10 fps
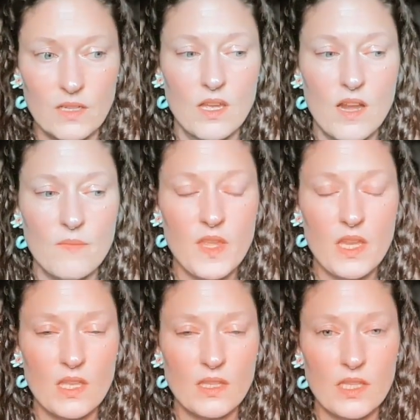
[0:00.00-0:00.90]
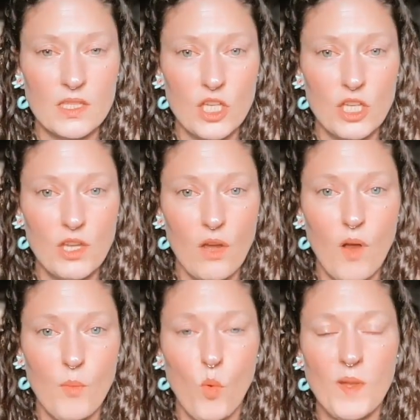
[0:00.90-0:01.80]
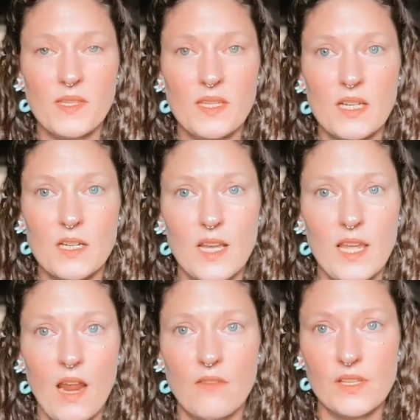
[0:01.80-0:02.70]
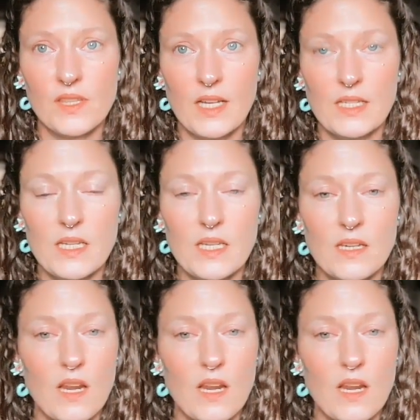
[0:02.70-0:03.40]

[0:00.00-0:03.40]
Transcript: And I'm thinking like to go up once a year to get everything I need,